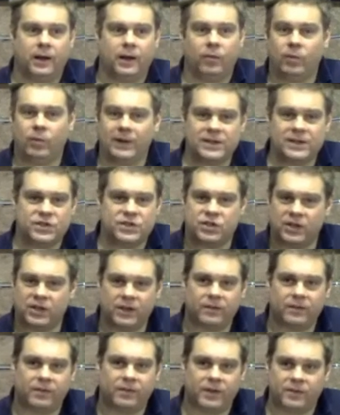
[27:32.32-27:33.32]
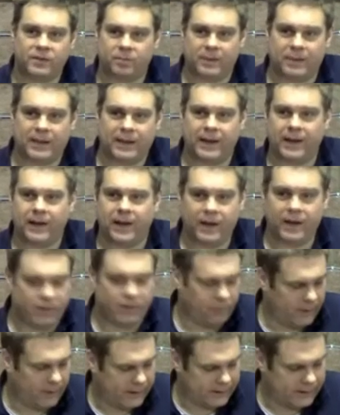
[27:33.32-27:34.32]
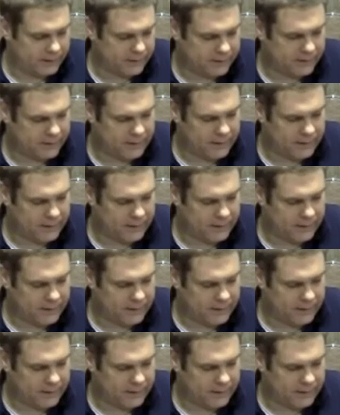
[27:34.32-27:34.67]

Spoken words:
He will achieve his plan anyway.